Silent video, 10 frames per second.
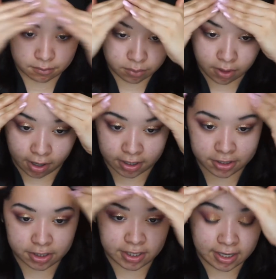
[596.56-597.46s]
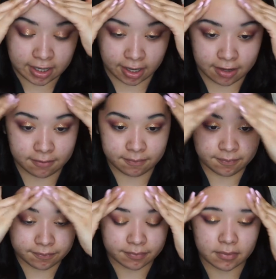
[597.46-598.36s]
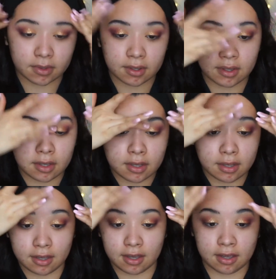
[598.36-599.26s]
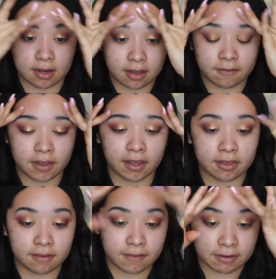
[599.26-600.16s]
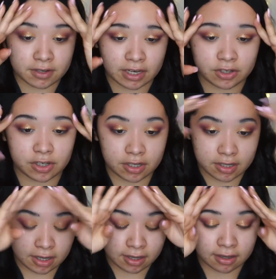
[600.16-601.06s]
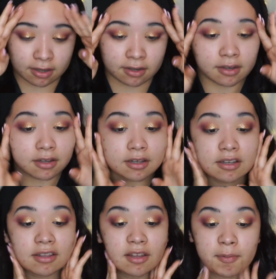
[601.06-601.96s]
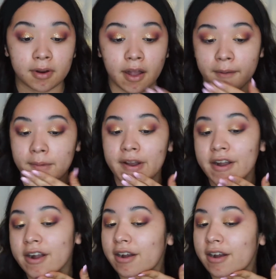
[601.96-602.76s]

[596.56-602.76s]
product she can. And I feel like the foundation and the primer